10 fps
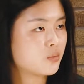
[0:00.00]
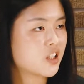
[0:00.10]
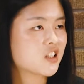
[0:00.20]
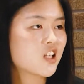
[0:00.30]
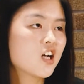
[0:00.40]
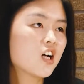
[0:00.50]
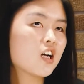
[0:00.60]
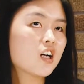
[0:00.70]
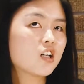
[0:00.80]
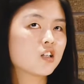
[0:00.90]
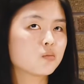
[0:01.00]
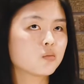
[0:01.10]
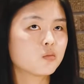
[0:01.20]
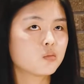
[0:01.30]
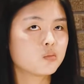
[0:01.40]
because
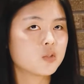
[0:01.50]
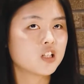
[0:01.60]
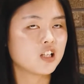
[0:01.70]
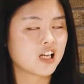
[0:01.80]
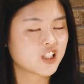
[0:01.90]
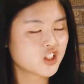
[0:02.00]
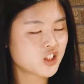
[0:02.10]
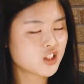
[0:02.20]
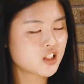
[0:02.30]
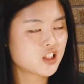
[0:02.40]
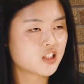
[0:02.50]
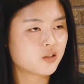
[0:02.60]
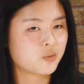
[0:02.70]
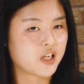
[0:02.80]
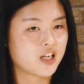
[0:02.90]
lectures, in
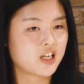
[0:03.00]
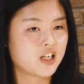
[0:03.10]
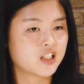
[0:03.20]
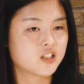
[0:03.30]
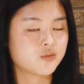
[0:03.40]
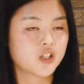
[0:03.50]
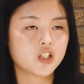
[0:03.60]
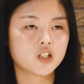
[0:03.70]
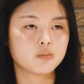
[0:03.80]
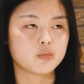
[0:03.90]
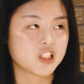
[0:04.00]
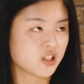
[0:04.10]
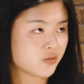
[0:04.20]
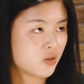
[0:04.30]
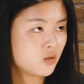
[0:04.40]
a way, it's very
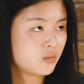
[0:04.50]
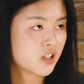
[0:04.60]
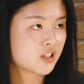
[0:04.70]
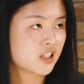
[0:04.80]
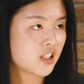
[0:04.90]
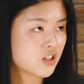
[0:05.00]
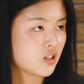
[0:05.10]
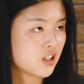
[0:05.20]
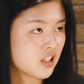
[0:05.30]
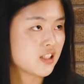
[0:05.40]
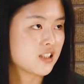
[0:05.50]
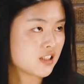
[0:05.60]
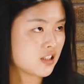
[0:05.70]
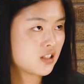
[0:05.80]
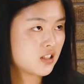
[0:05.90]
meaningful because I get to
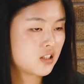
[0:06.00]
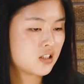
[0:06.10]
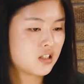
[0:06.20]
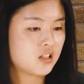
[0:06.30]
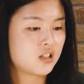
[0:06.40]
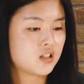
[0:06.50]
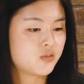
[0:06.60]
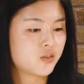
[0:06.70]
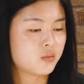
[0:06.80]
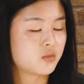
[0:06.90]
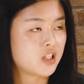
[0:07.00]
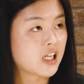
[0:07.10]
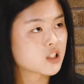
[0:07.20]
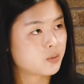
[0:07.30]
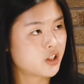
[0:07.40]
listen from an
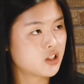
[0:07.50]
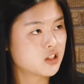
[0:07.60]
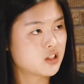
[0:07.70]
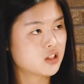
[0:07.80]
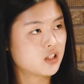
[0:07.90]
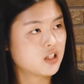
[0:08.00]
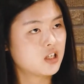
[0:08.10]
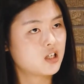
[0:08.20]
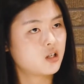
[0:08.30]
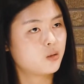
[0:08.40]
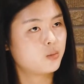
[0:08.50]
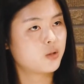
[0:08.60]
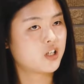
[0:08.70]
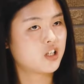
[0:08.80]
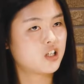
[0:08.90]
expert,
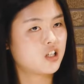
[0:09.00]
but